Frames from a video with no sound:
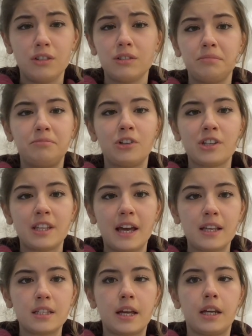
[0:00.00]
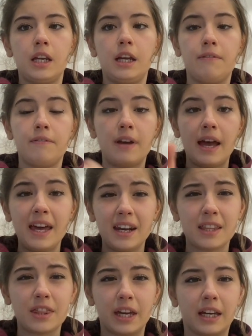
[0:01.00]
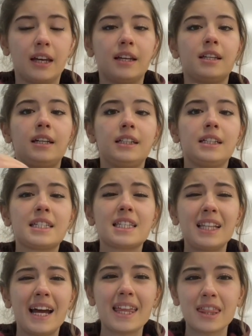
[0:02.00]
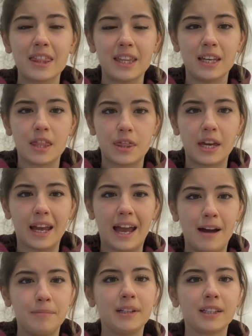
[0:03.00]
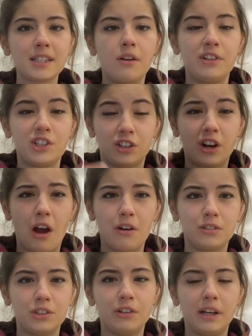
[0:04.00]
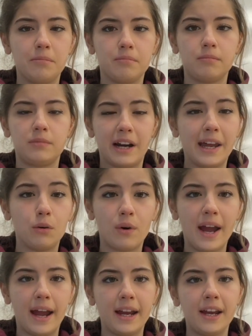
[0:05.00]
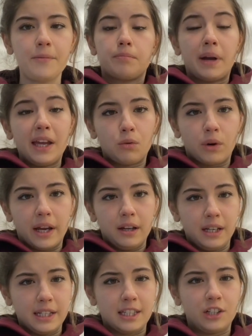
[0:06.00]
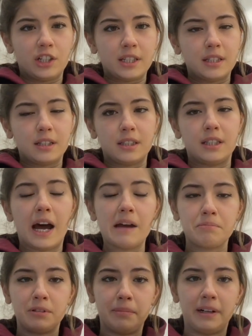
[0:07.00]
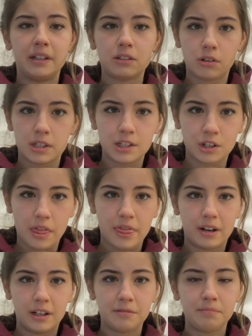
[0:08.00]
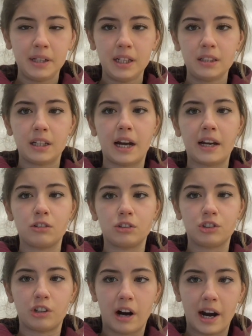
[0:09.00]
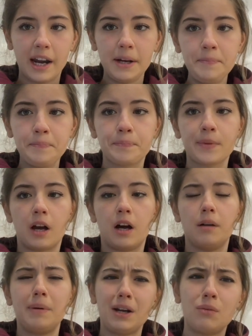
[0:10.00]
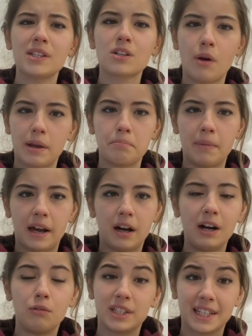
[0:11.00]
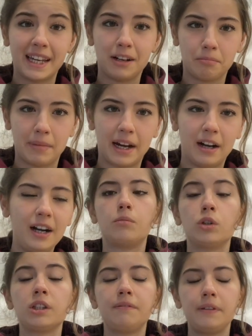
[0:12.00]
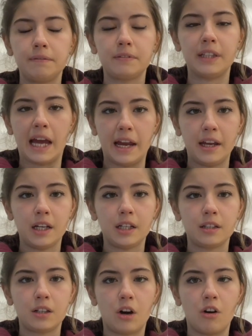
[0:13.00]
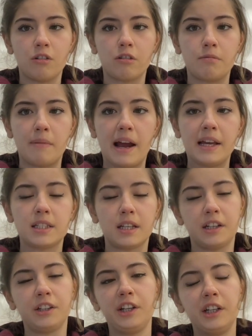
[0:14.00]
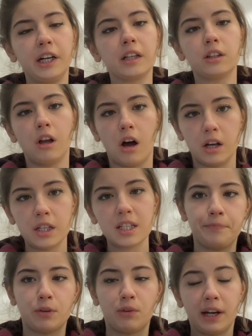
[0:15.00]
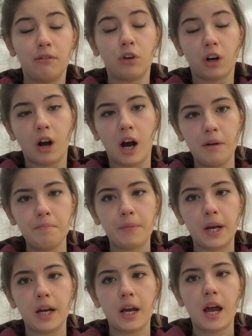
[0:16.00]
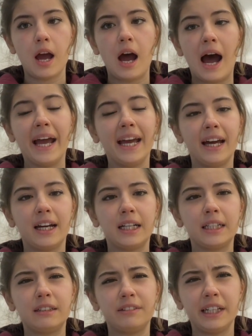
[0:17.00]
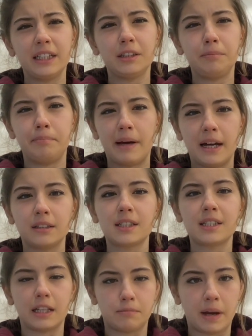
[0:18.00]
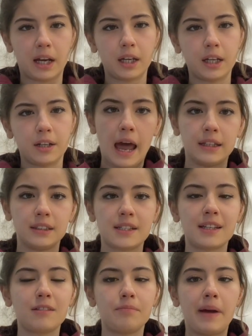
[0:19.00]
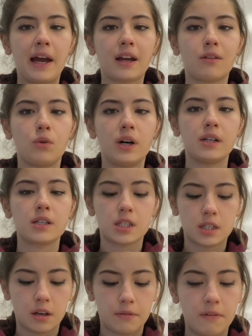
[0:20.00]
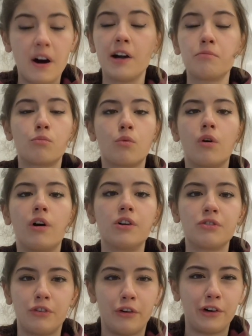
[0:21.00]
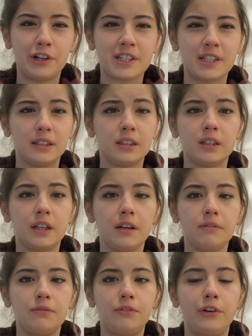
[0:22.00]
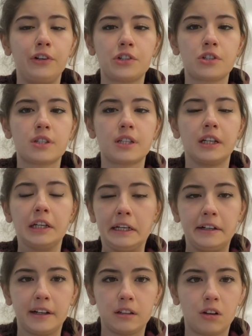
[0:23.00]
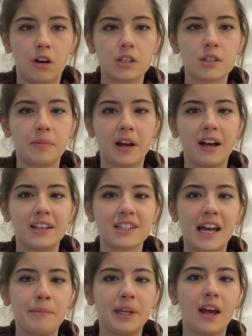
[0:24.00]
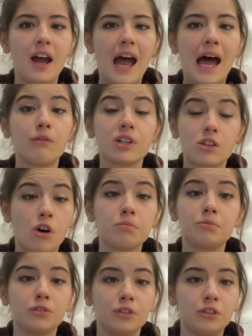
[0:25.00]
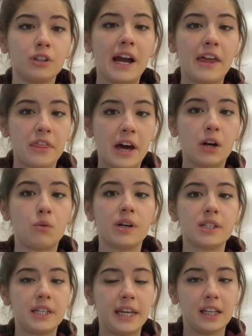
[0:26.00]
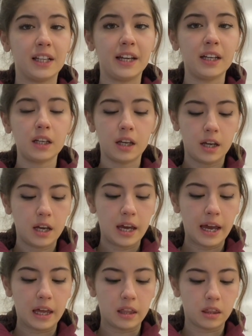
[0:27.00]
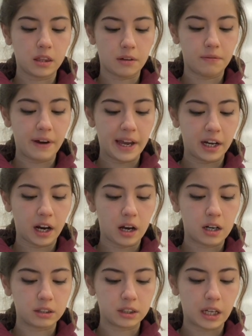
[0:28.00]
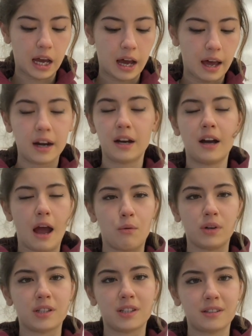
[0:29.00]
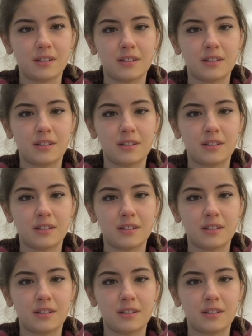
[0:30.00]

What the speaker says: the process, and if any slightly thing happens, we should go to him right away. By the way, he suggested the hyperbaric oxygen therapy that I could try. But I was going better, I was getting better. On the 5th day of my sudden hearing loss, when I woke up, I had a really bad setback. And the setback was far more worse than the first sudden hearing loss, because, I was hopeful. I thought I was healing, and finding out that I was